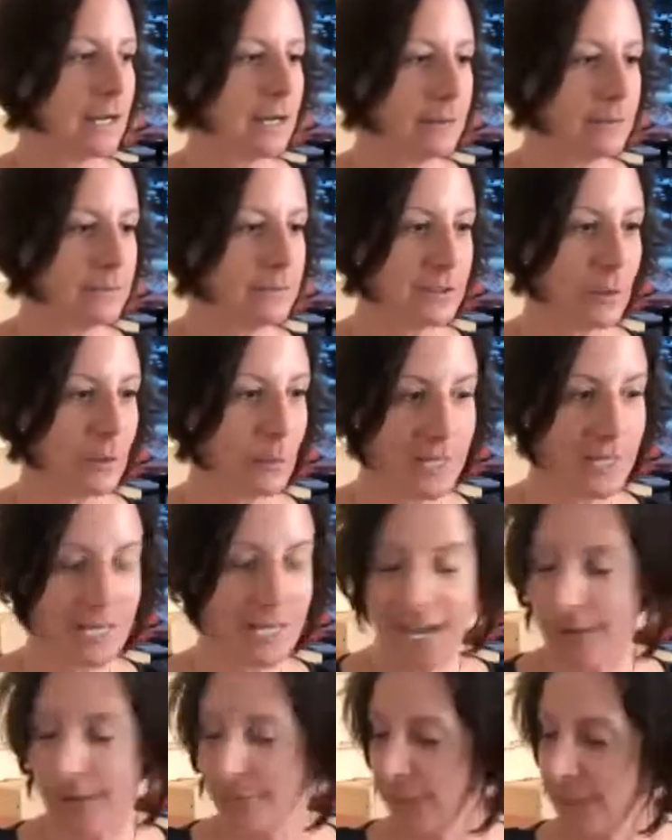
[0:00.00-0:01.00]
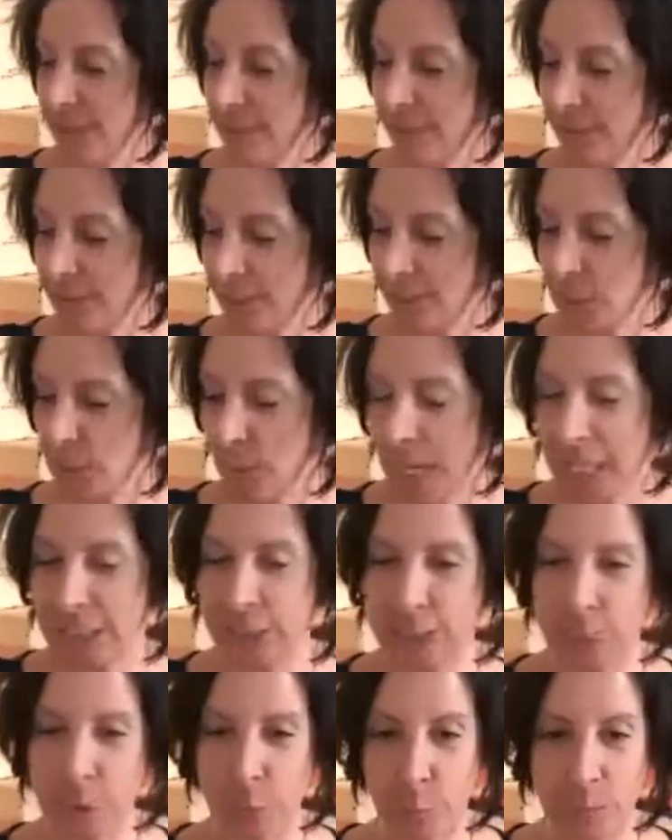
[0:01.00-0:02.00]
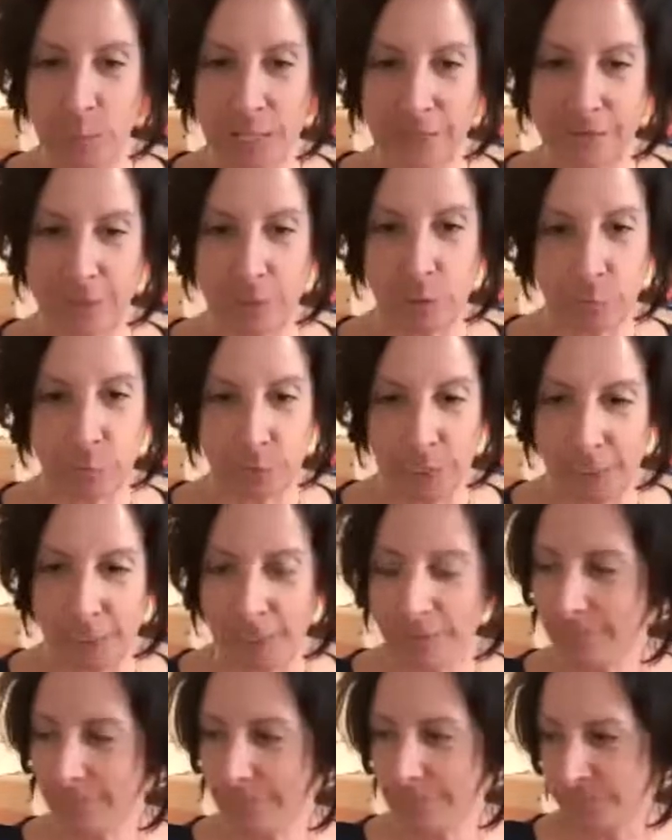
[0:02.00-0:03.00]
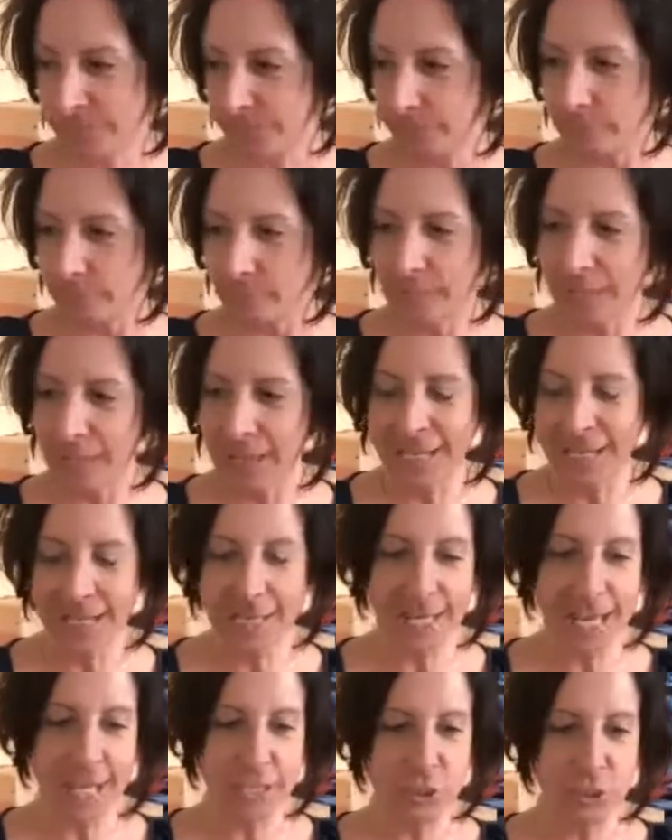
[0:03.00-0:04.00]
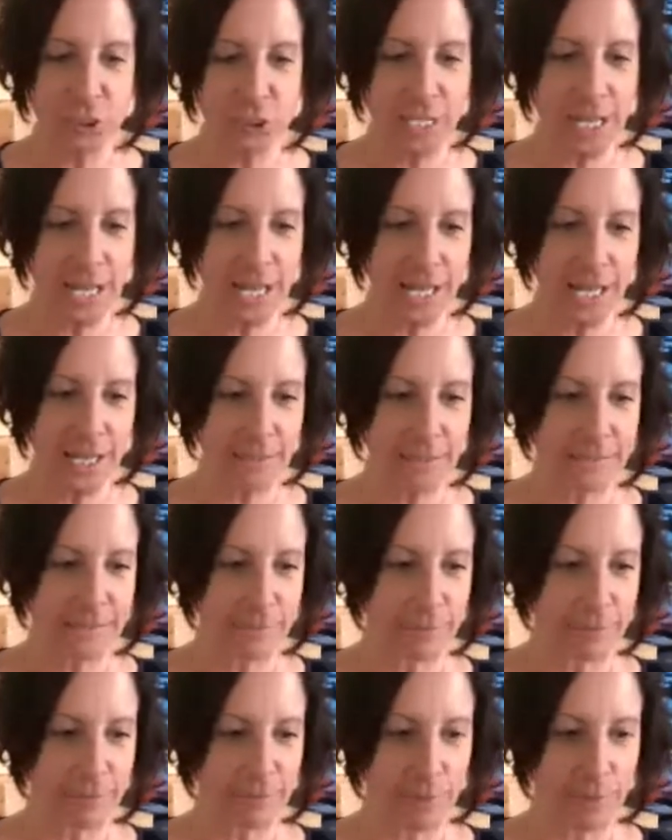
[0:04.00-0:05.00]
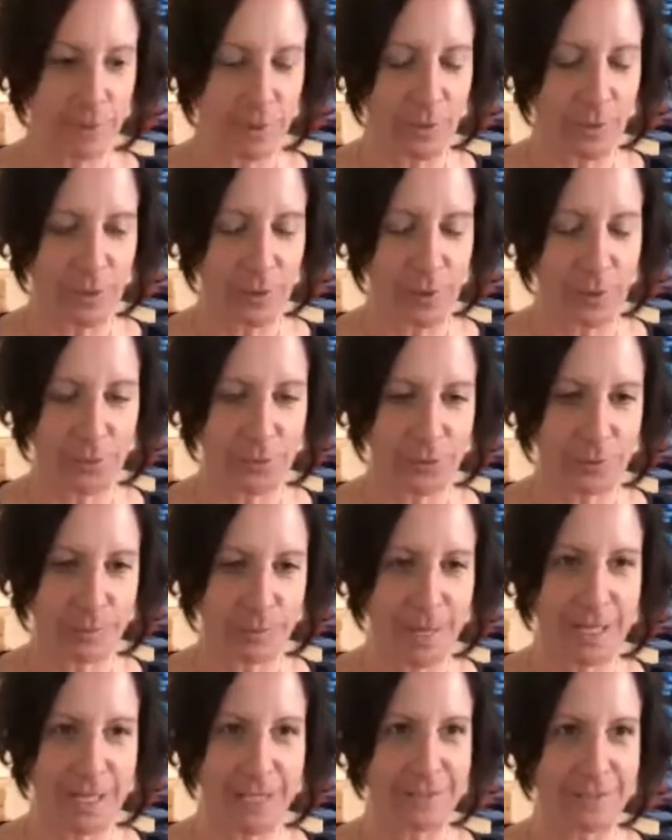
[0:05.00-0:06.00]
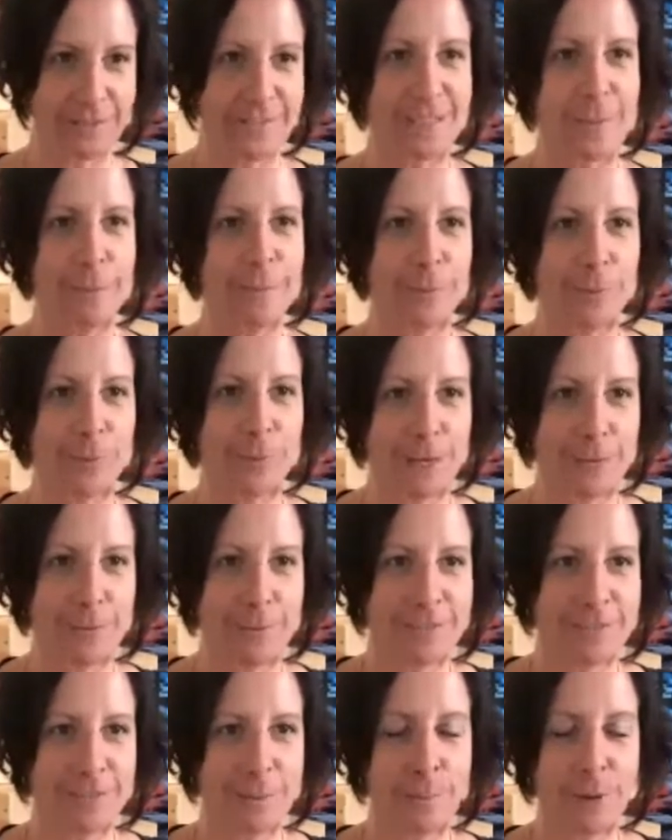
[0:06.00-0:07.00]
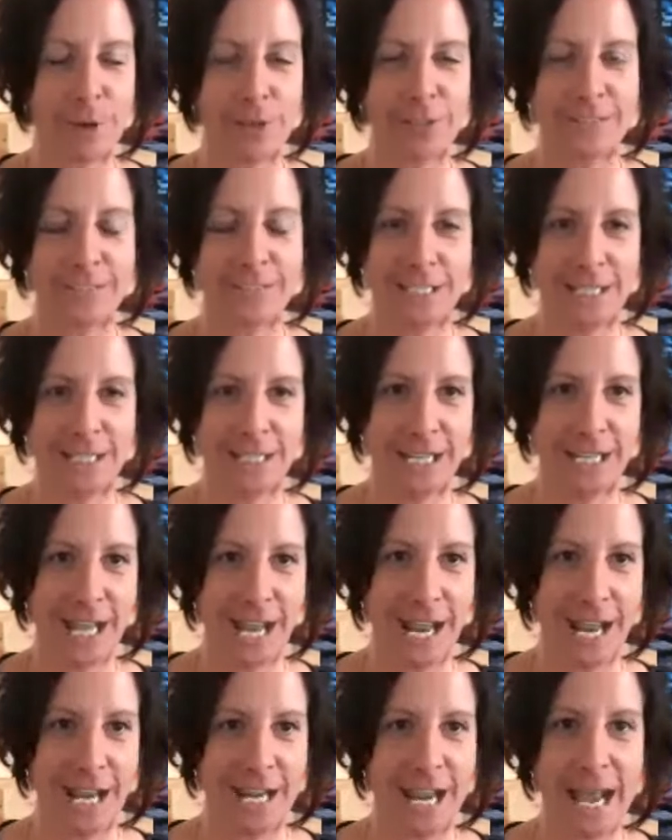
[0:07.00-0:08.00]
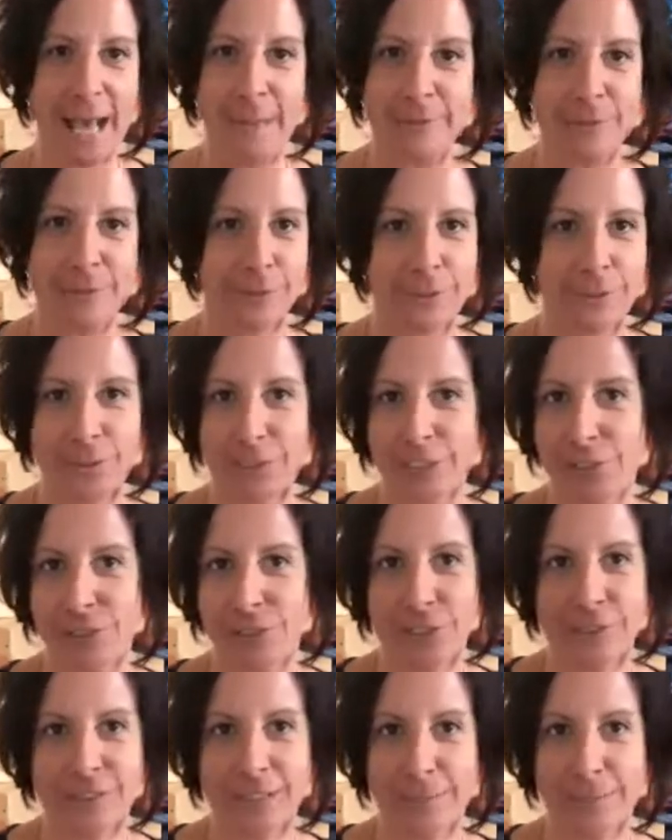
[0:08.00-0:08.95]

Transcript: So we have this vintage back to 2003. And I actually had some of it with the owners back in December when I was in Park City, and absolutely delicious.